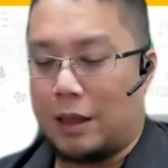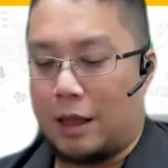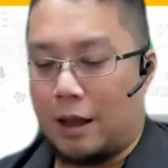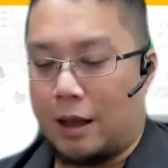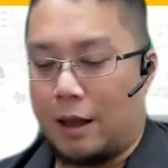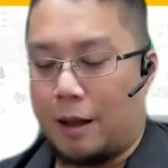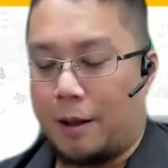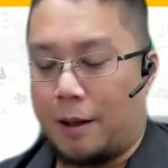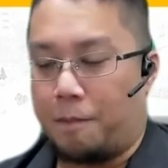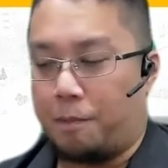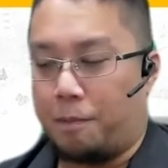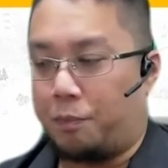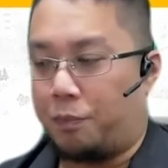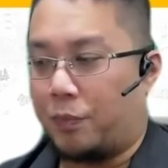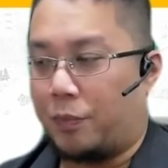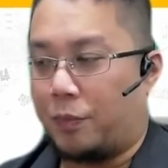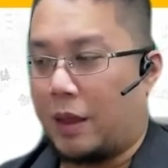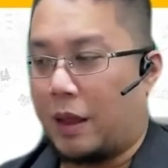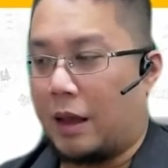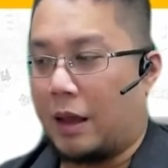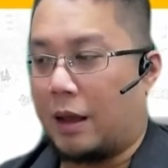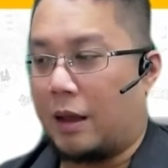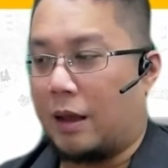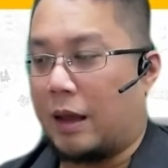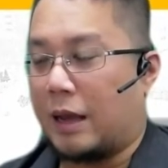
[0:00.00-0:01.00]

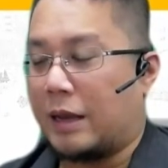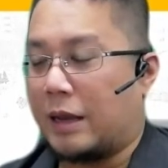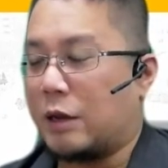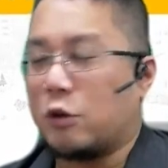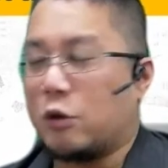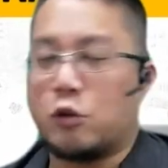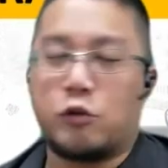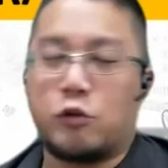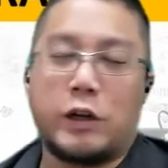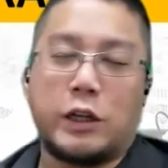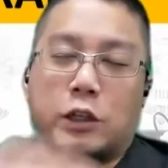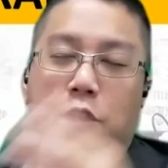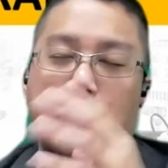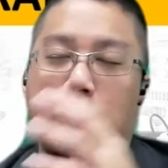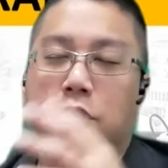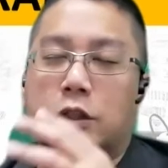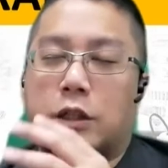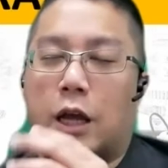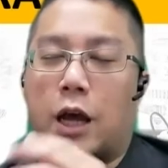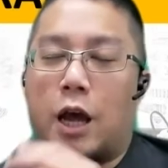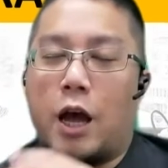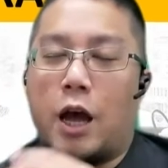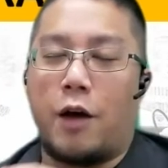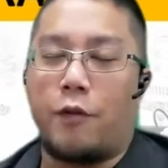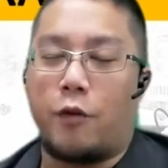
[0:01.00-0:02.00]
either you scratch
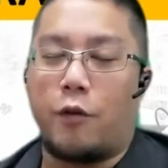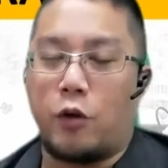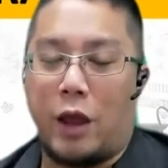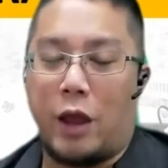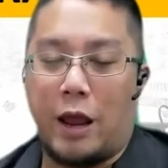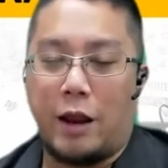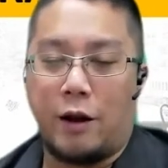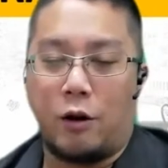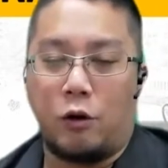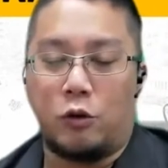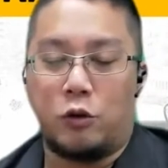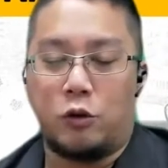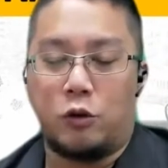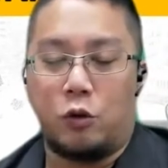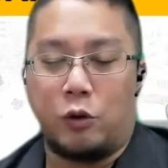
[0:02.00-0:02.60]
yourself or your hand